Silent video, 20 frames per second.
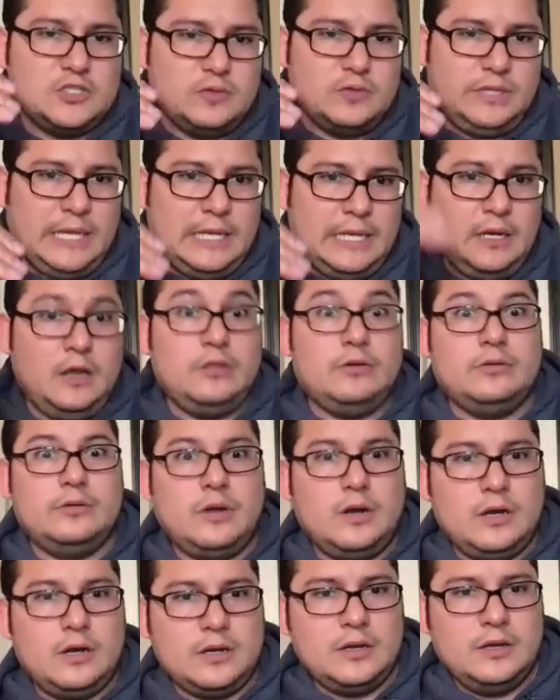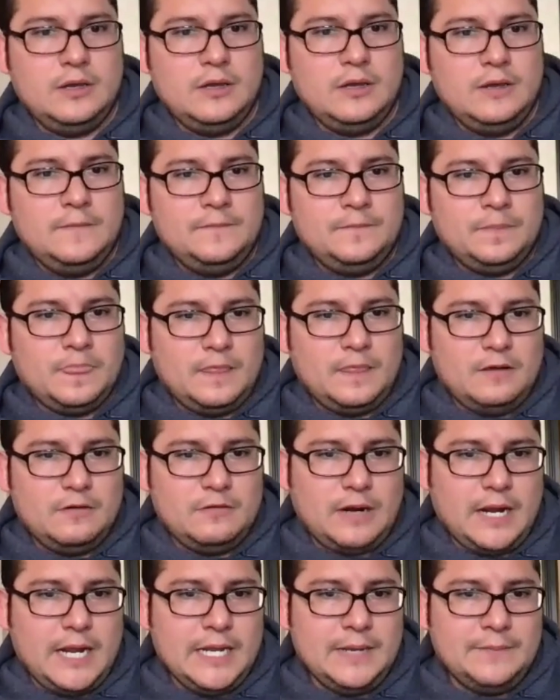with that other dog,
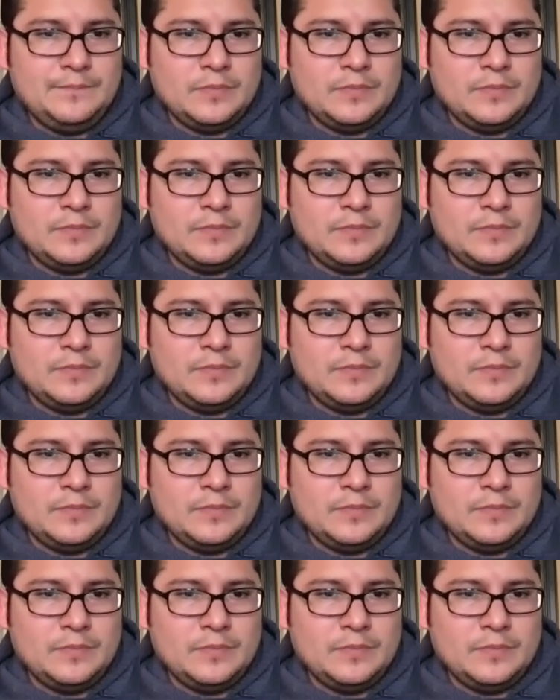right?